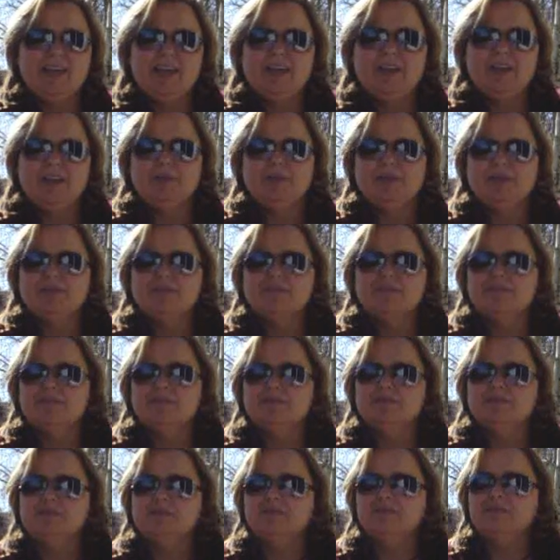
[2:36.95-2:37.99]
Anyways,
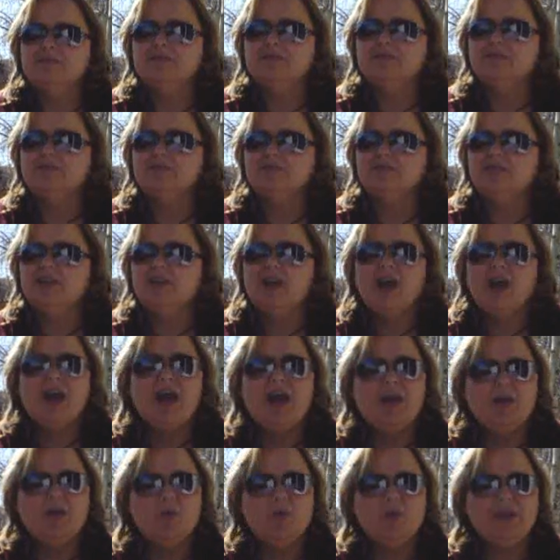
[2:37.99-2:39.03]

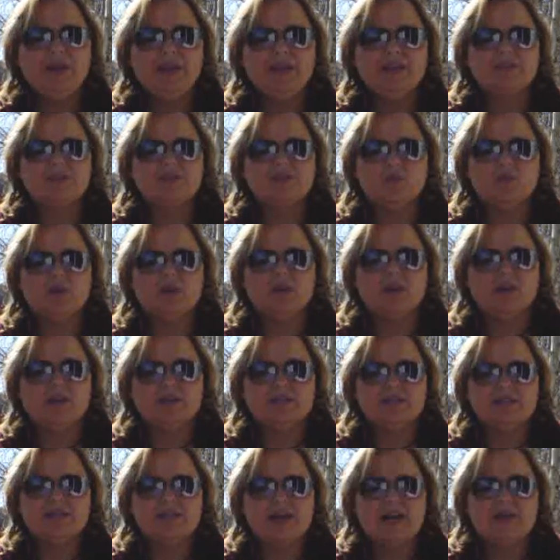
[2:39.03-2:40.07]
I want to get to work
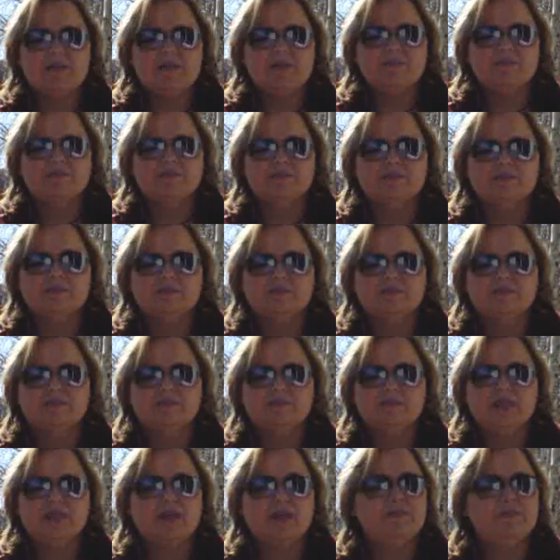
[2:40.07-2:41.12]
on time.
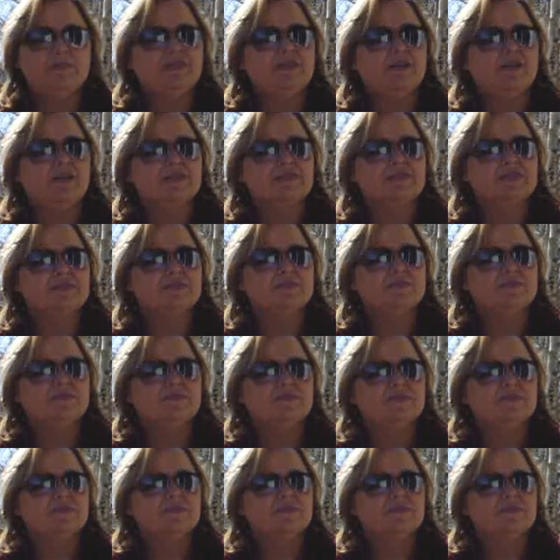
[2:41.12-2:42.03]
That'd be awesome.